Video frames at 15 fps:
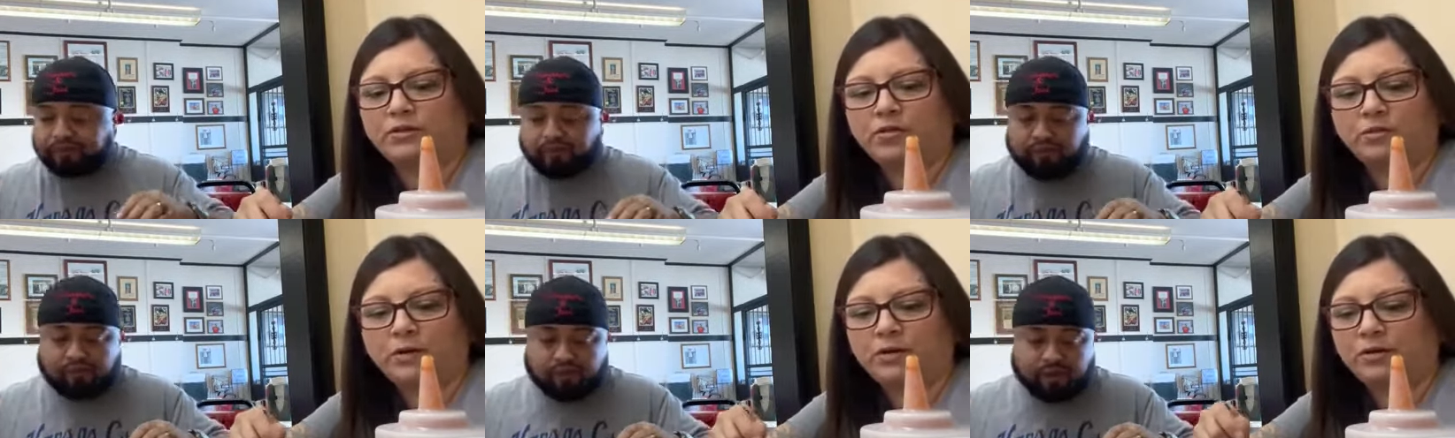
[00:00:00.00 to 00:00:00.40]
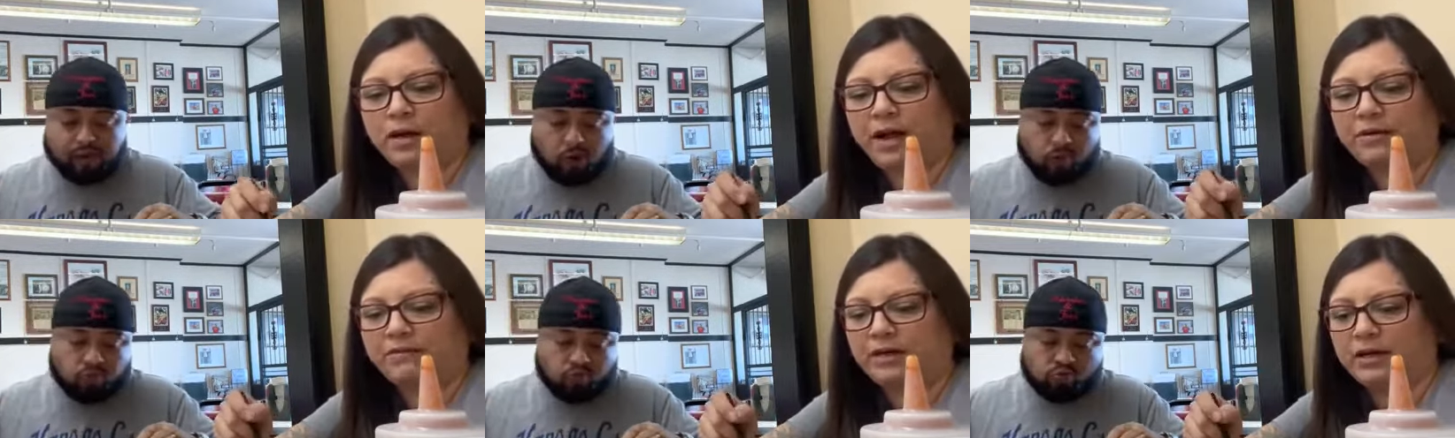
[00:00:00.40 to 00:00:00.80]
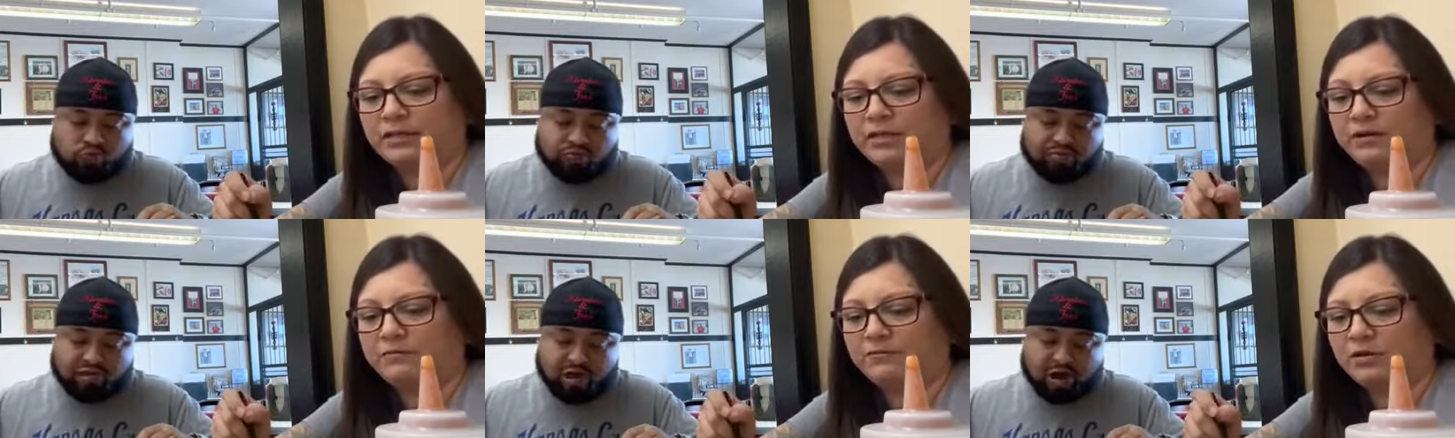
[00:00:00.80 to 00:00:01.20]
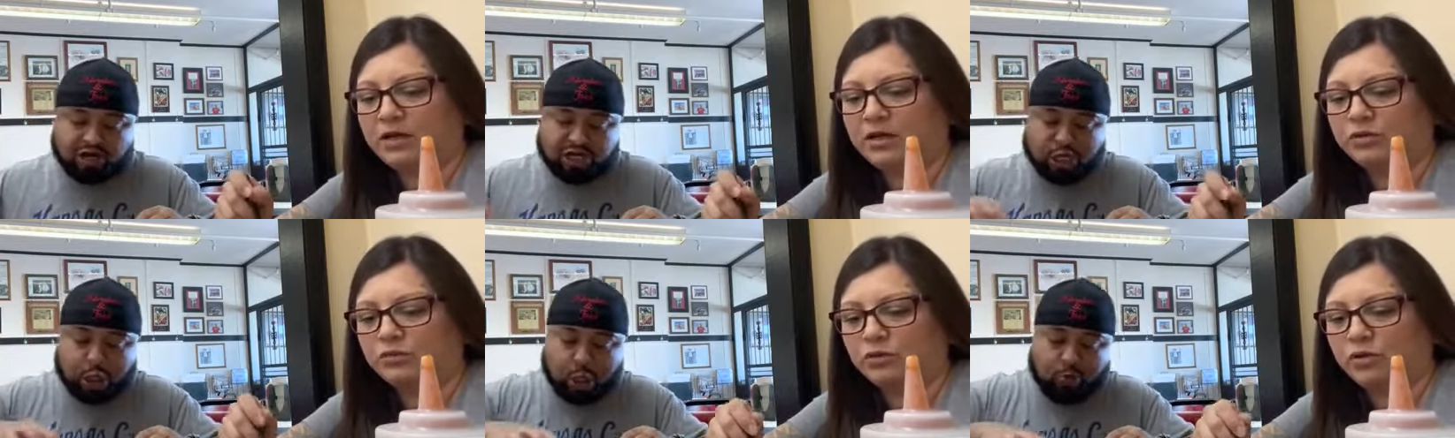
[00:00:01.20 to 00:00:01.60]
Speaker 1: you better have that day
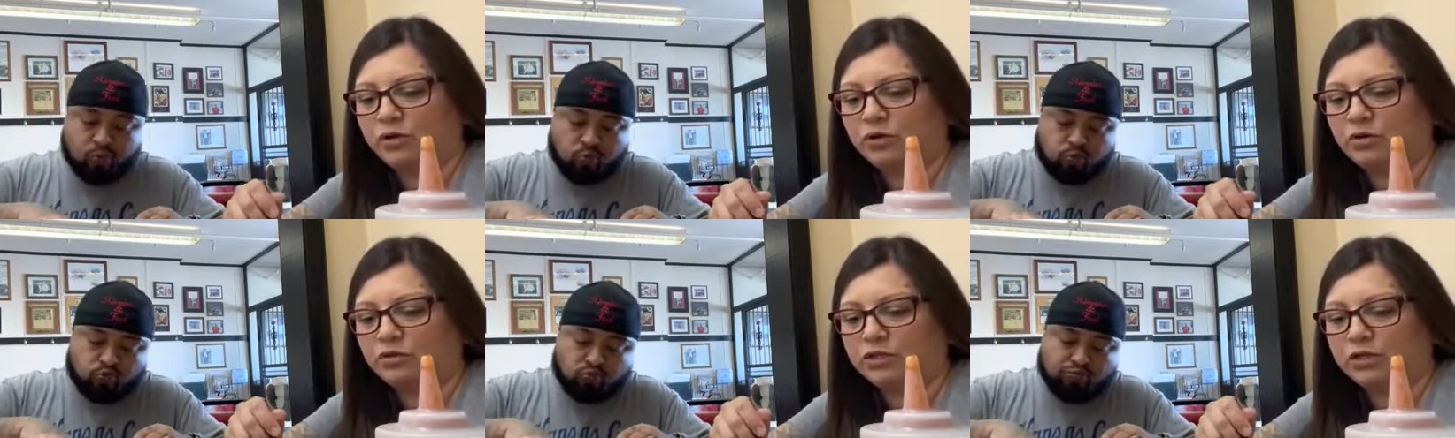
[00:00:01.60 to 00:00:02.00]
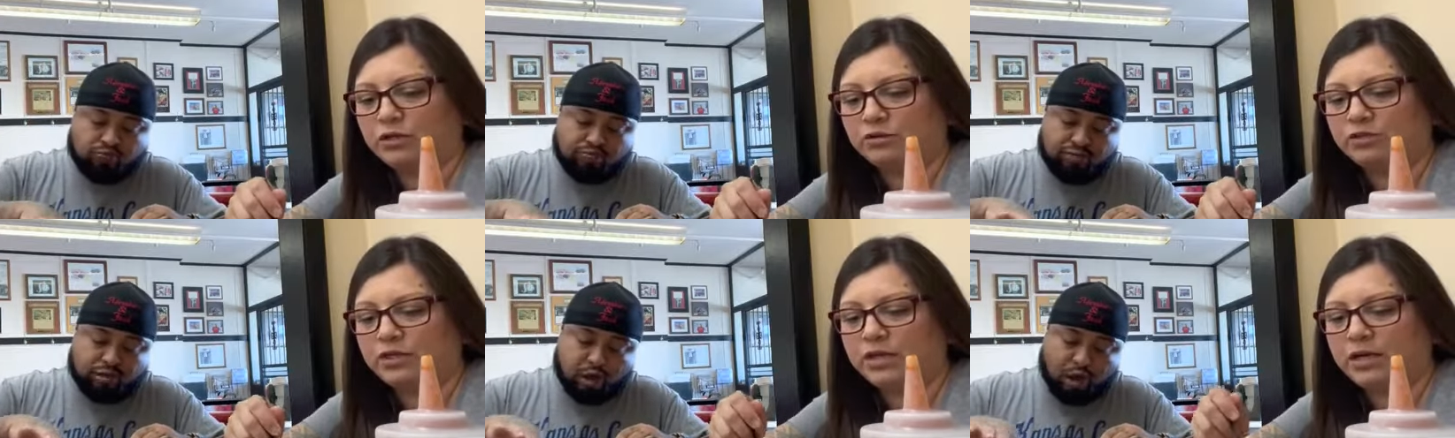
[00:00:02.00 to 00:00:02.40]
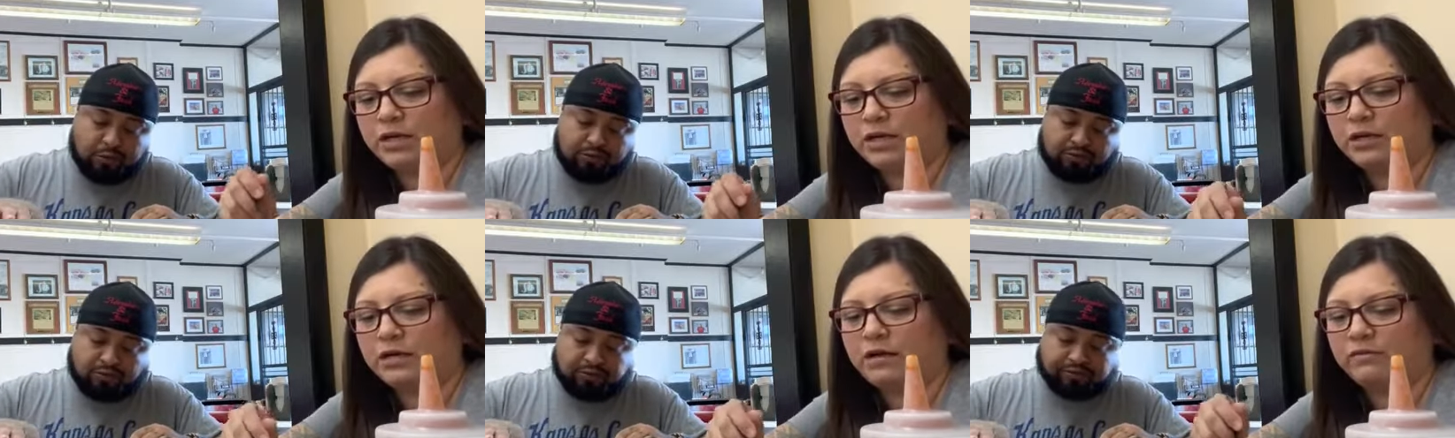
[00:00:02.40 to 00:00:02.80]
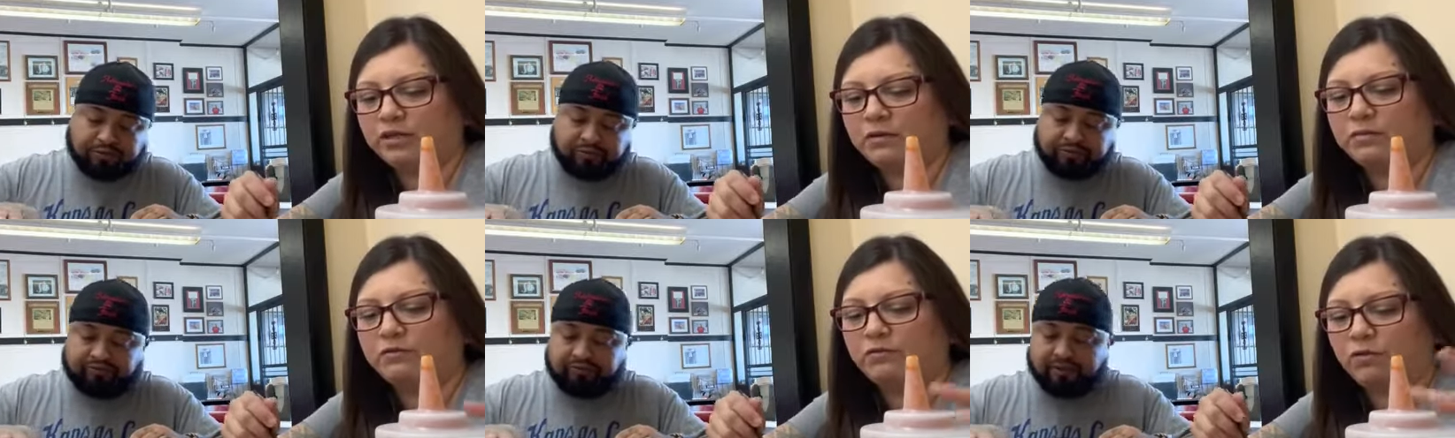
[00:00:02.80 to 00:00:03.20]
free because we're gonna go take out to eat and
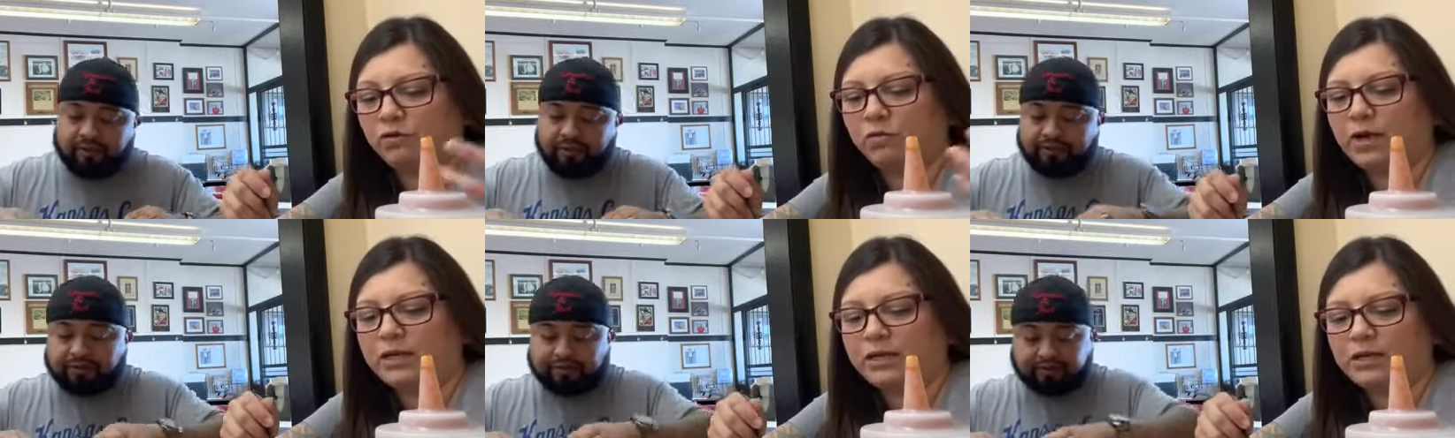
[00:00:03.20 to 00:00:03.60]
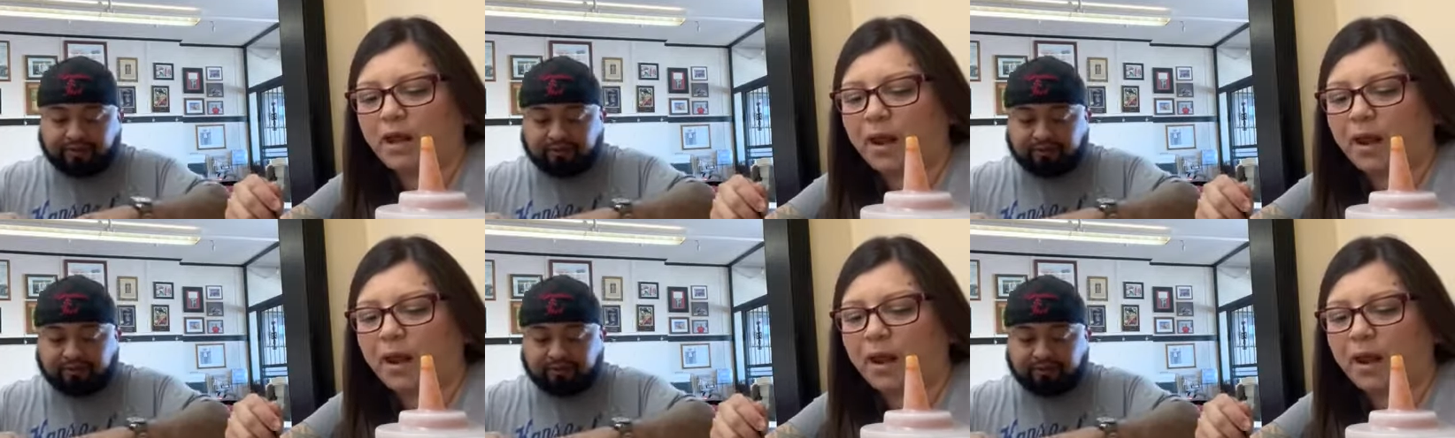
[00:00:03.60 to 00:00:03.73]
everything before the wedding.